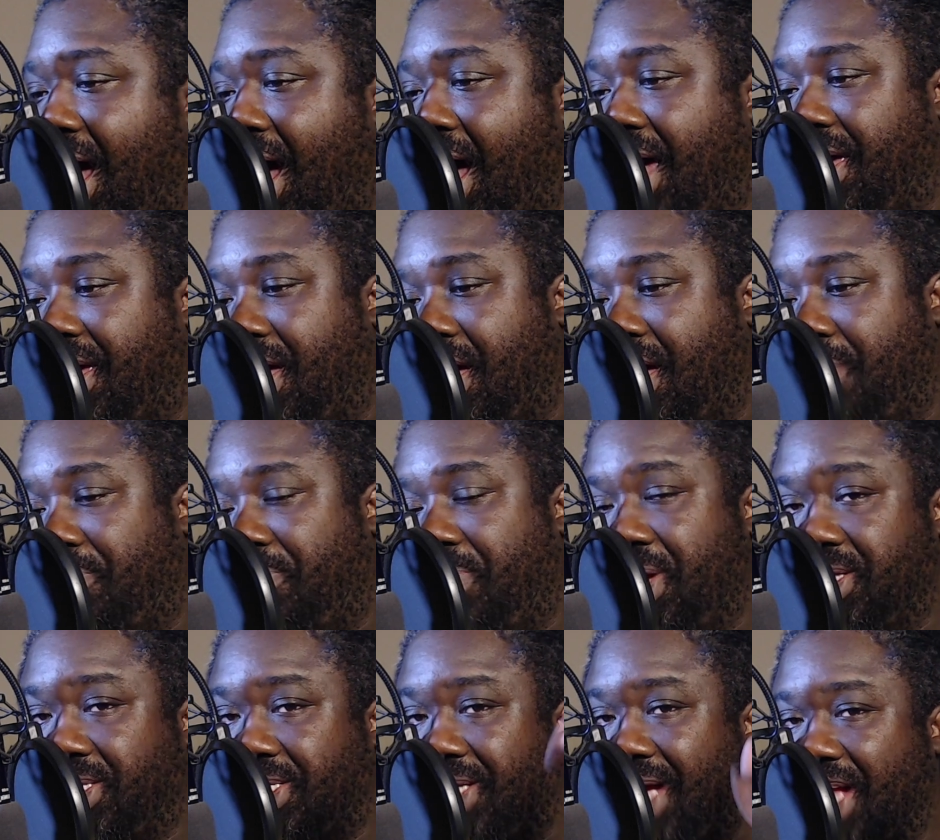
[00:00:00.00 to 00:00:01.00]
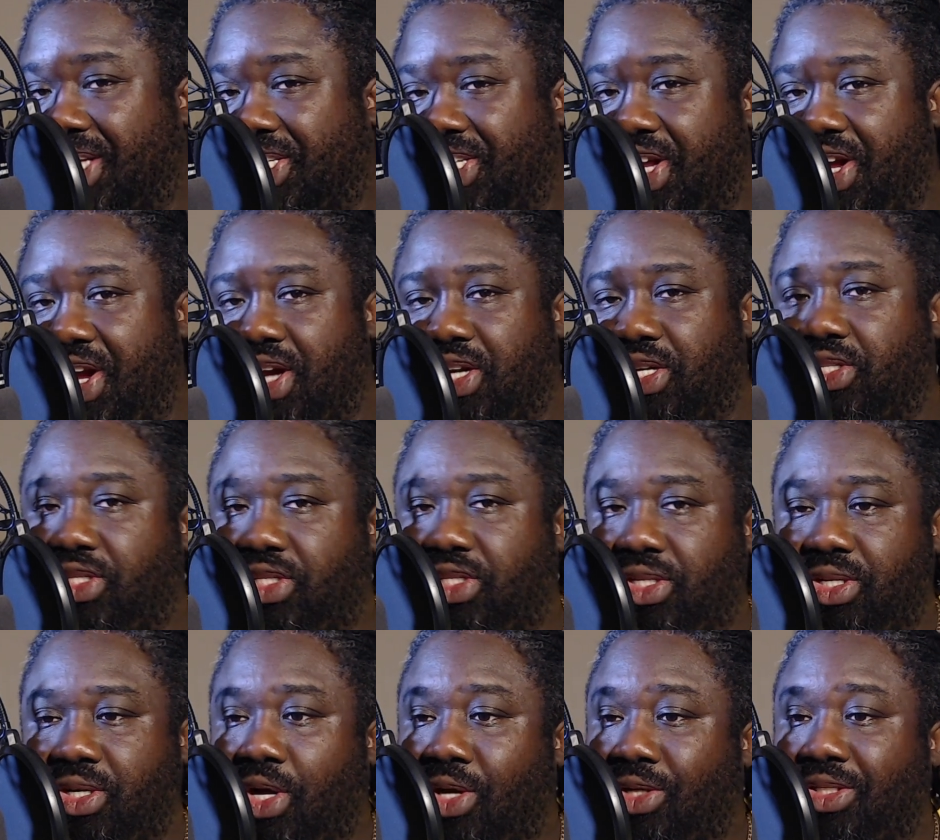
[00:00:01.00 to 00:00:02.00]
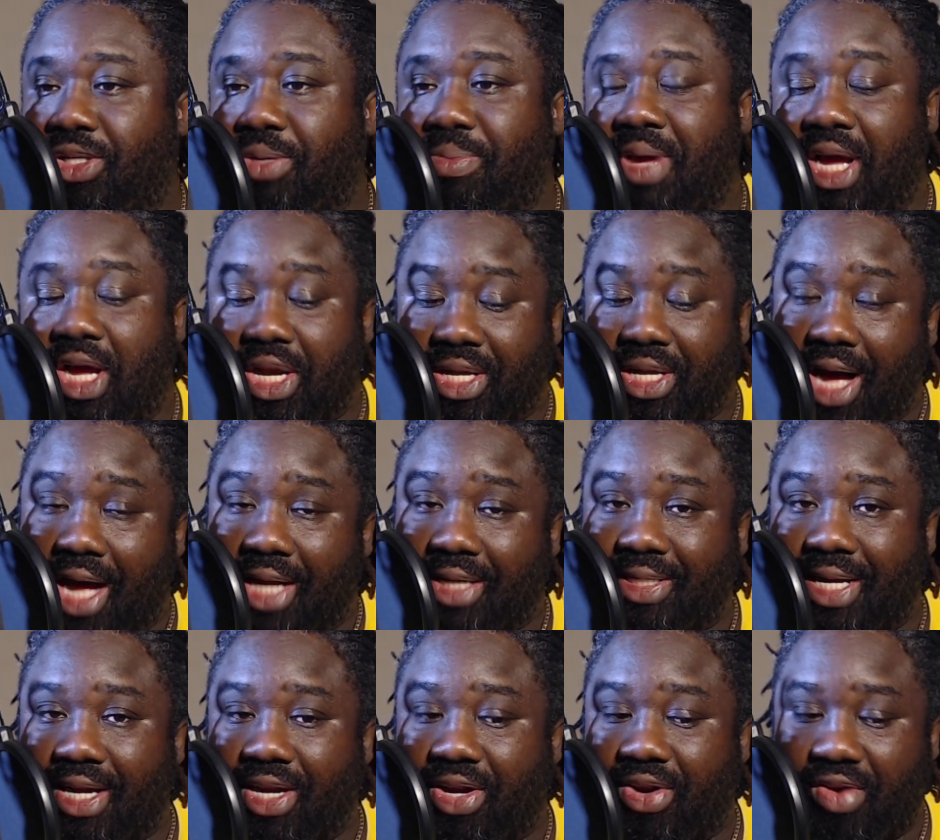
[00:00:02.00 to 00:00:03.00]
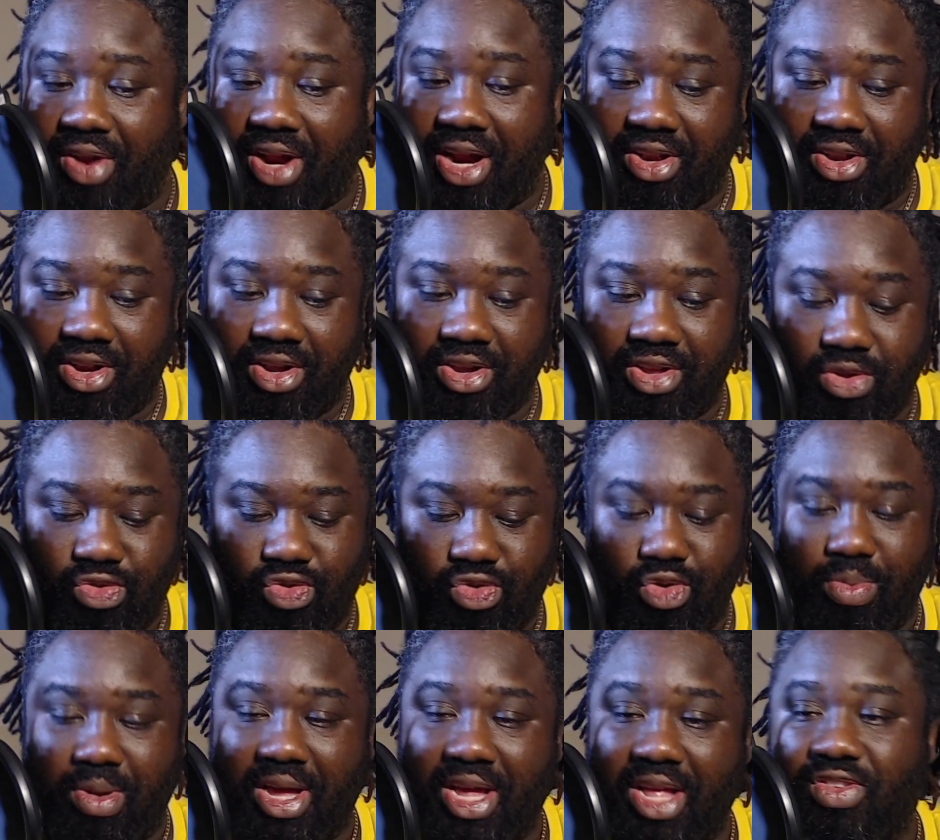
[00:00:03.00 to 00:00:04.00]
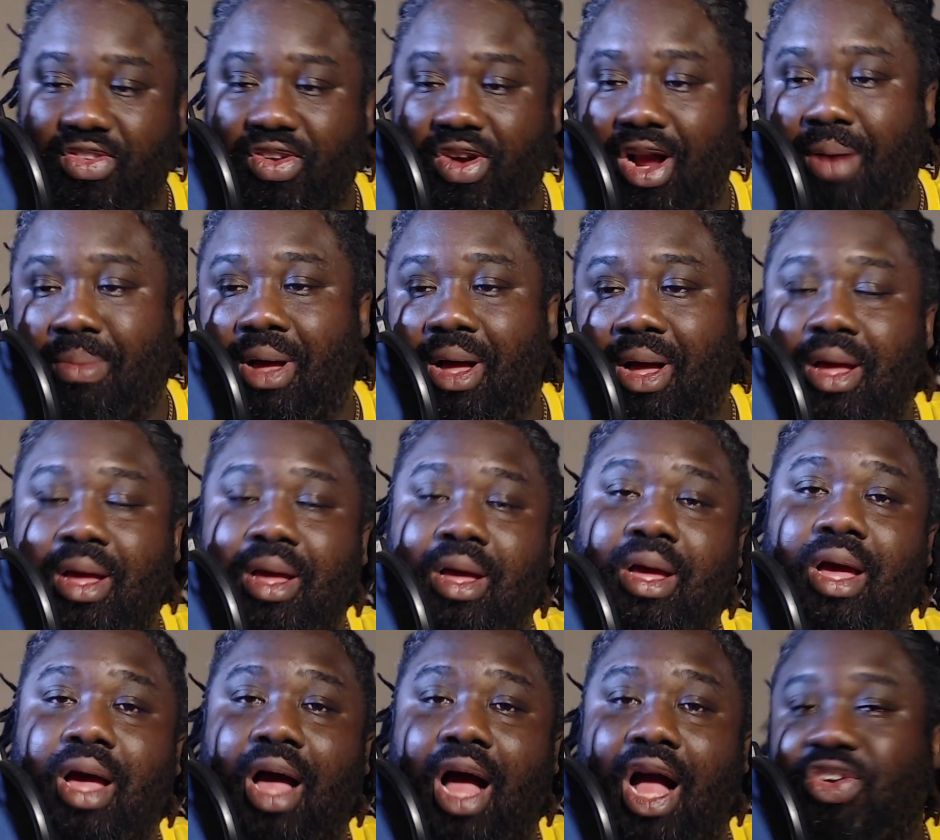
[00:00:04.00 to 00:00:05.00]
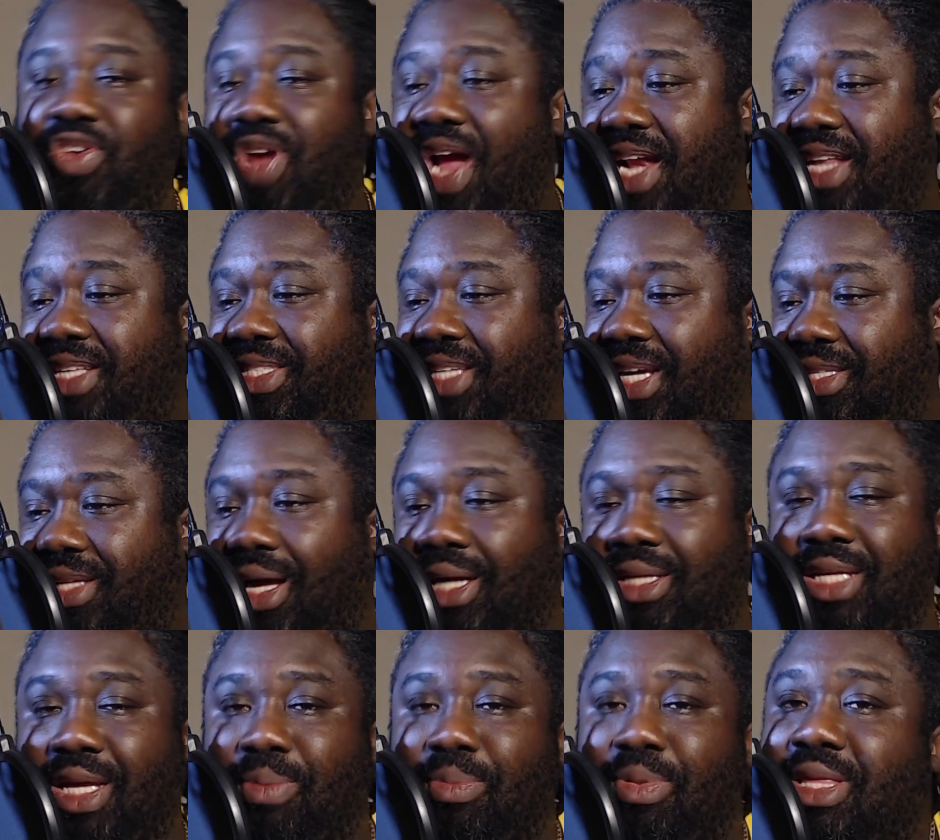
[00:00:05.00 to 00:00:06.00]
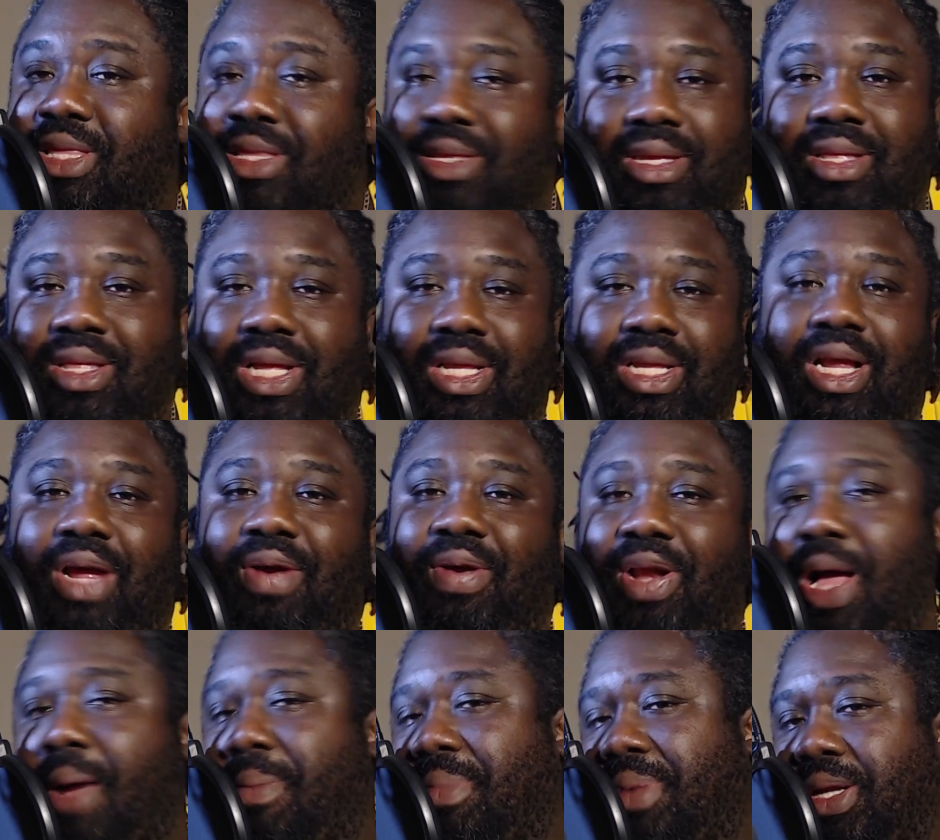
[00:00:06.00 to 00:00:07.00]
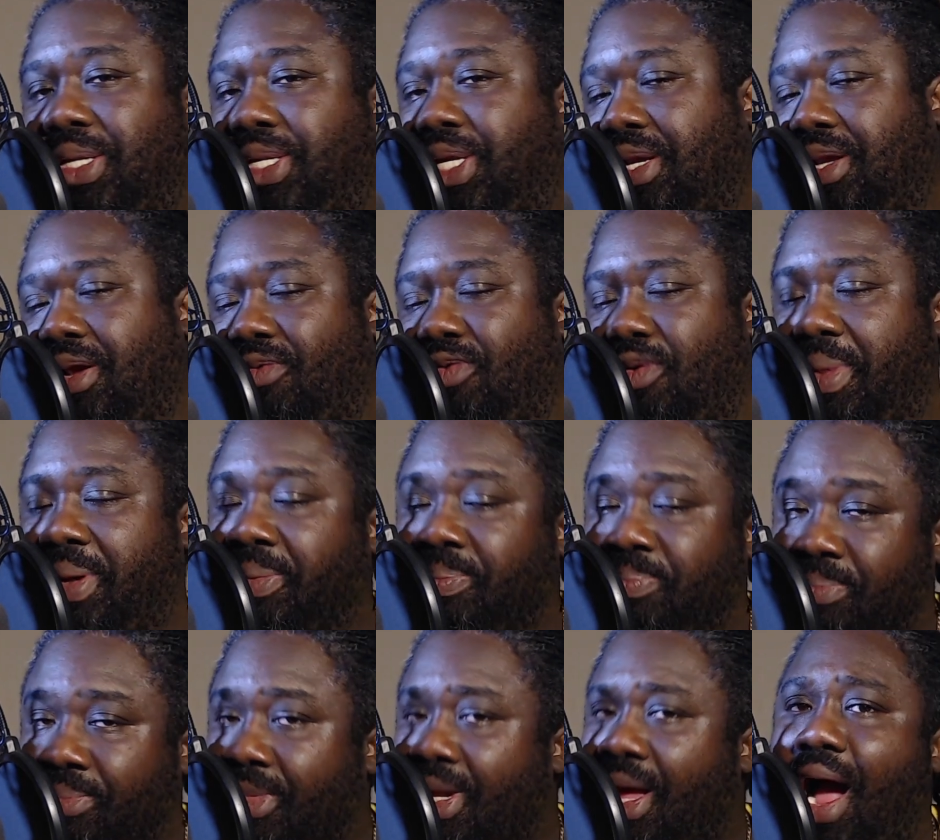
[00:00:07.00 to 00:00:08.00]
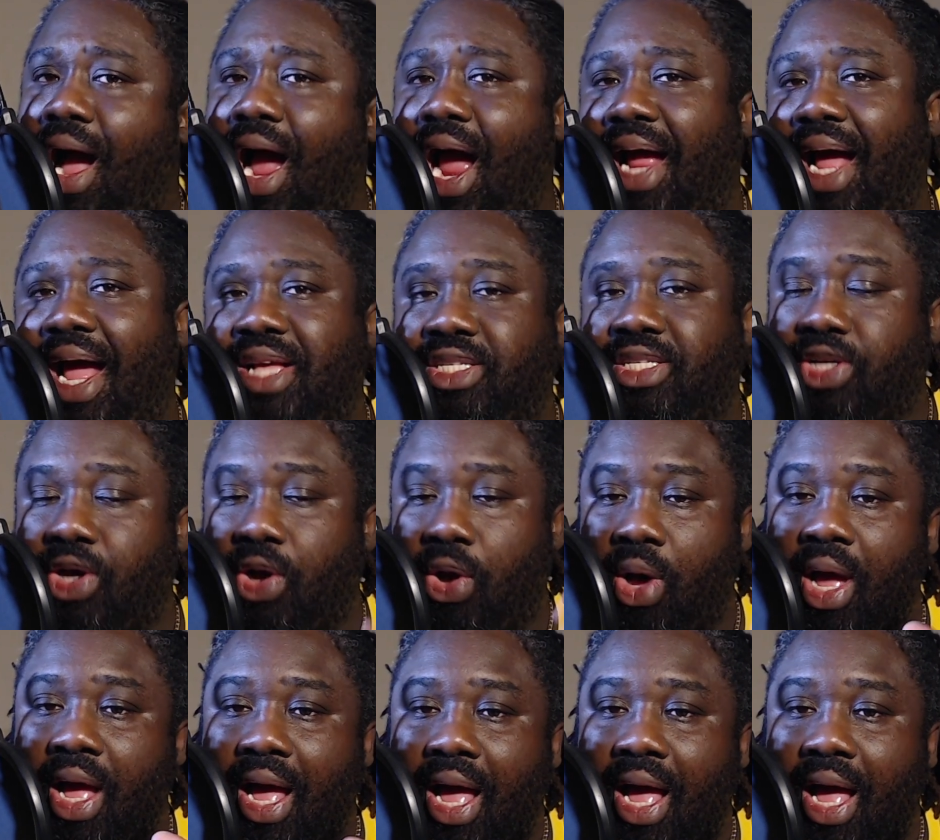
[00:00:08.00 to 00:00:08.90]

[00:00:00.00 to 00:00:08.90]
Hi, Pickles Gaijin here, Jamaican content creator, YouTuber, Instagrammer. I tried this TikTok thing, but not really happening on TikTok for me. All right, guys, so